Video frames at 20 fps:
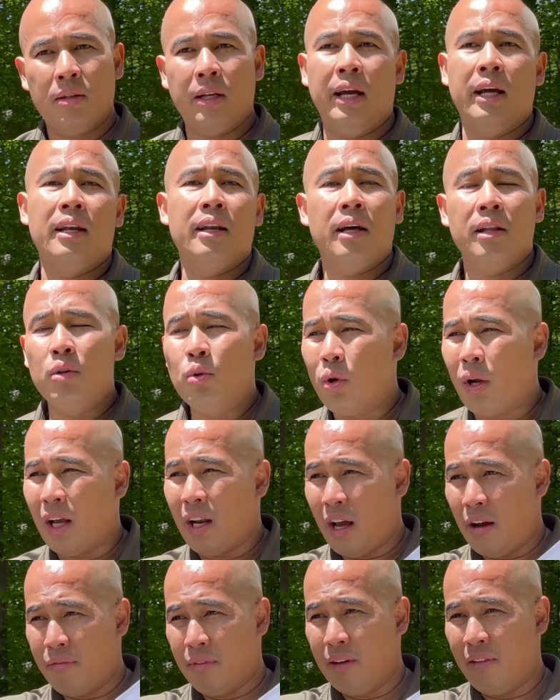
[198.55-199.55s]
And then you can
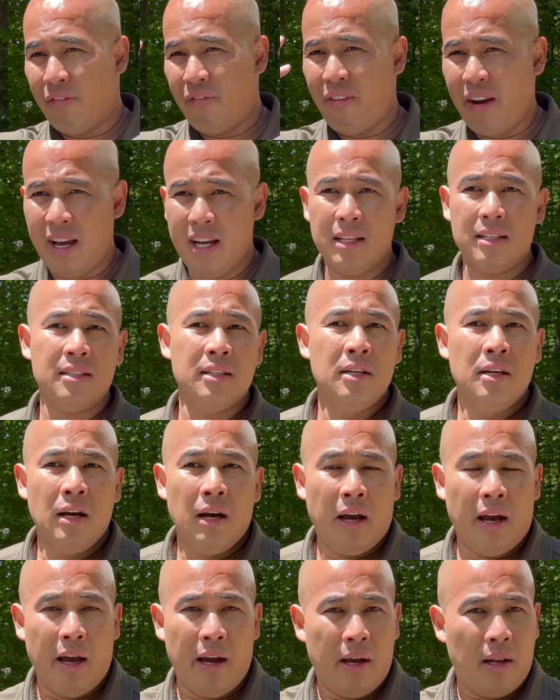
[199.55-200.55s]
have the face,
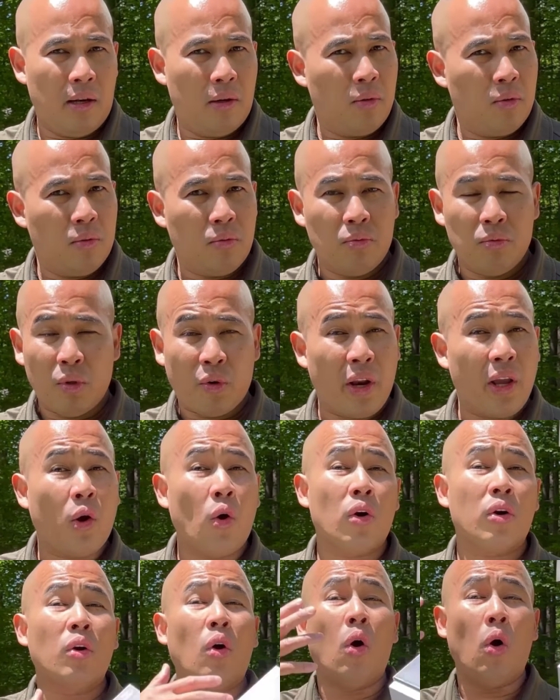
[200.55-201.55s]
and
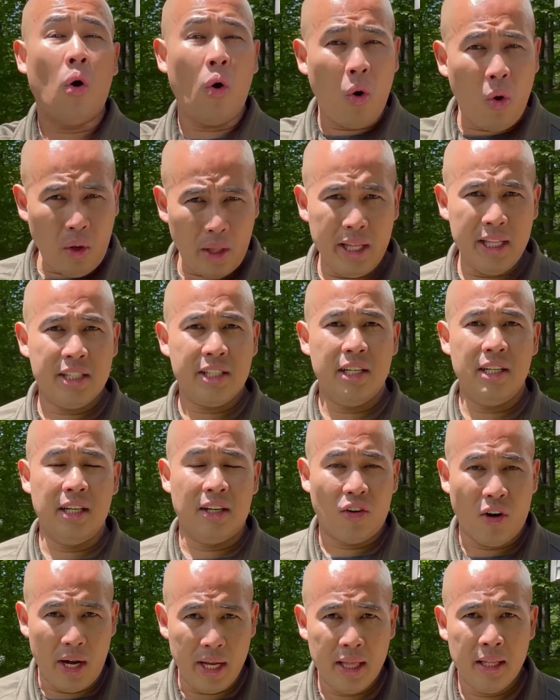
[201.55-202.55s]
record the whole
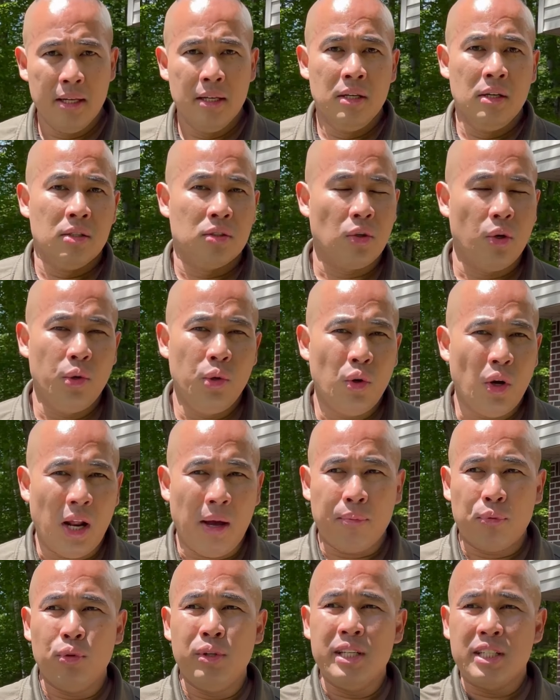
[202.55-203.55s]
incident, right? So you don't
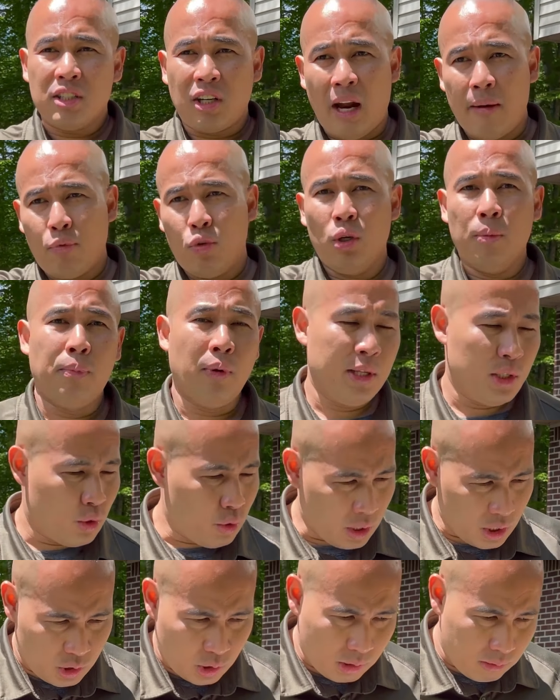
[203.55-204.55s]
have to describe to the police. You
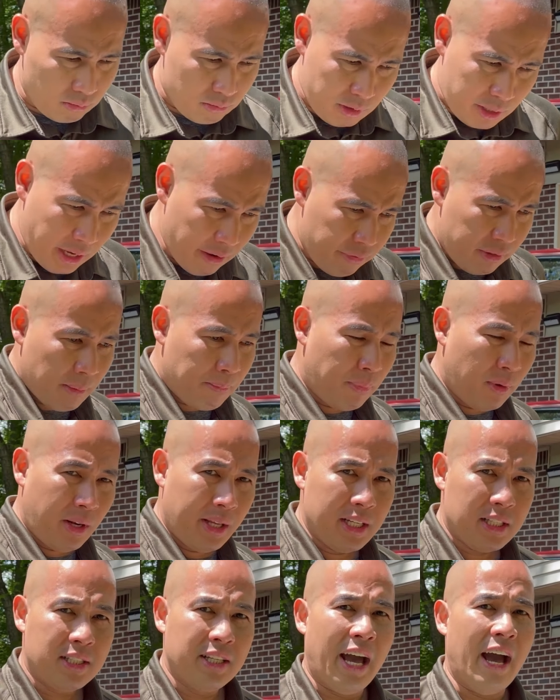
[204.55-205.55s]
just give the
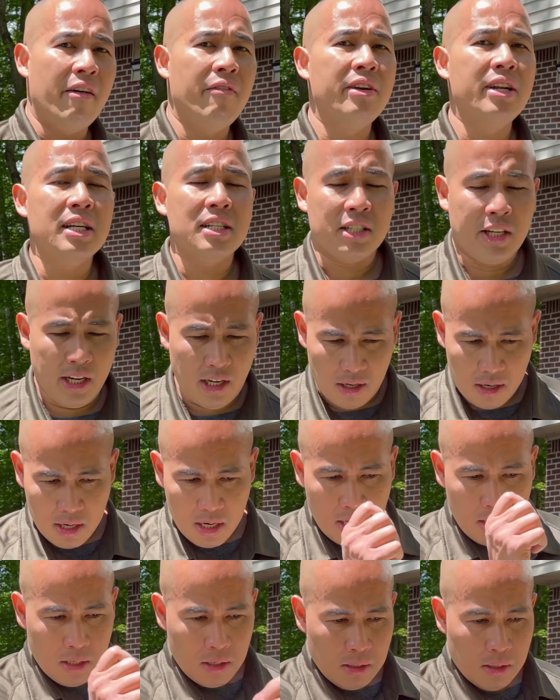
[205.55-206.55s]
police the evidence here.
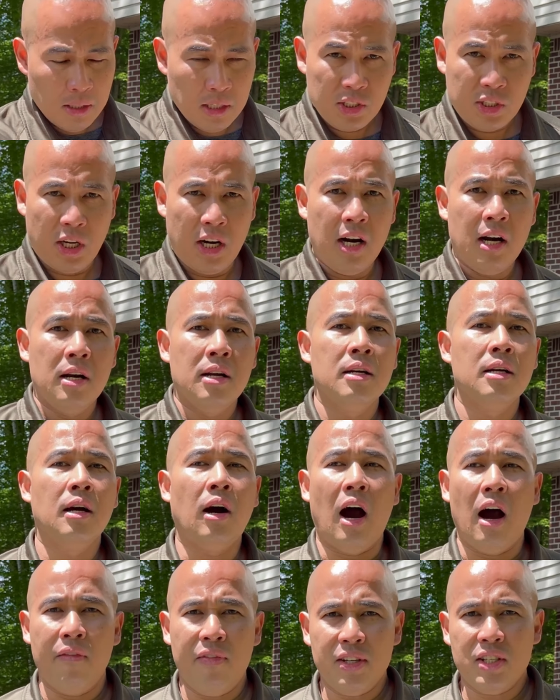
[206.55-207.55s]
Sir,
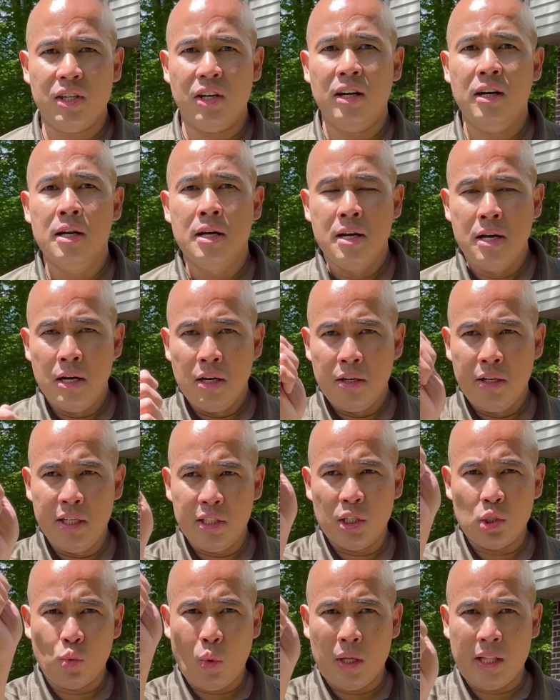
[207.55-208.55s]
officer, this
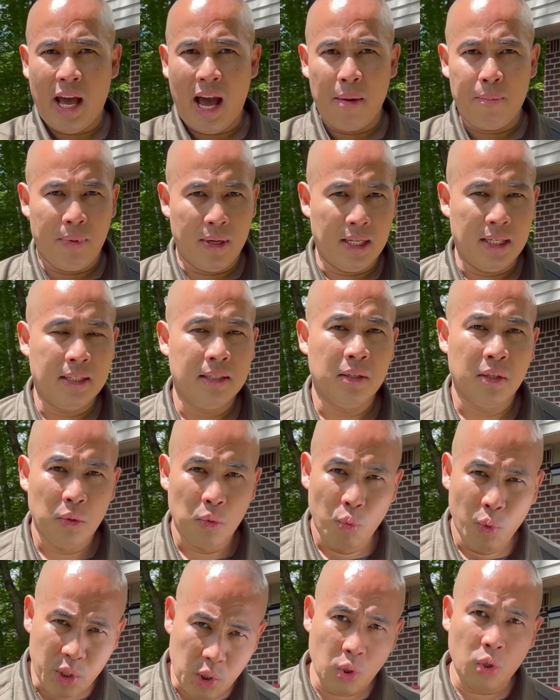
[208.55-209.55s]
is what happened,
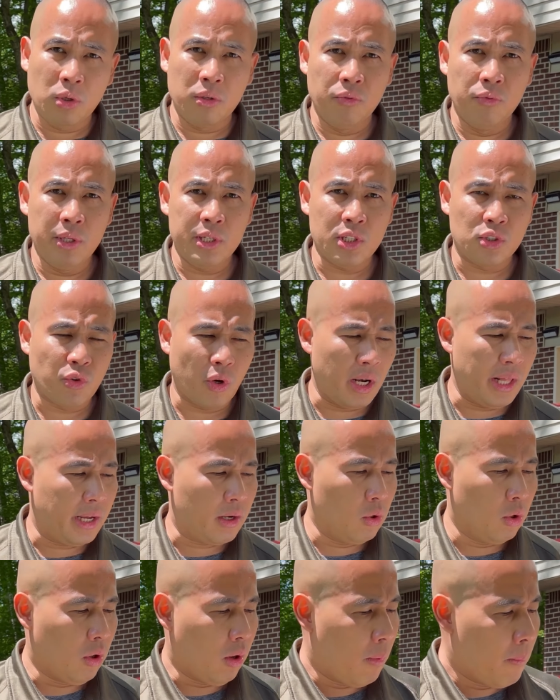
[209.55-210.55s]
which is really
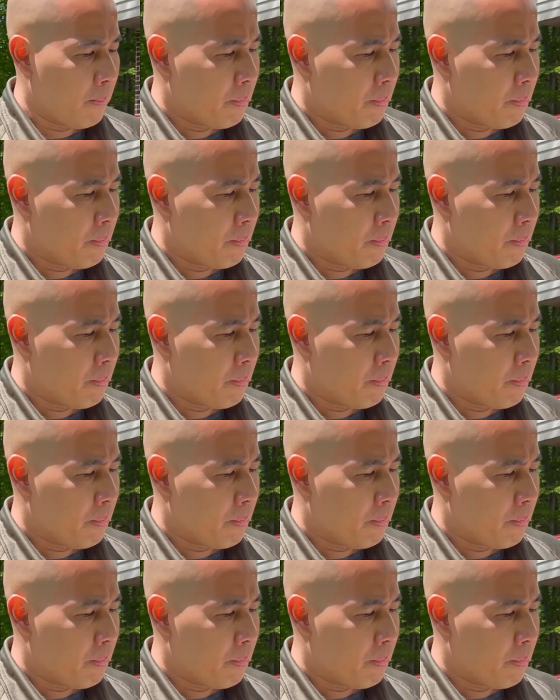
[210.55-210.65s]
cool.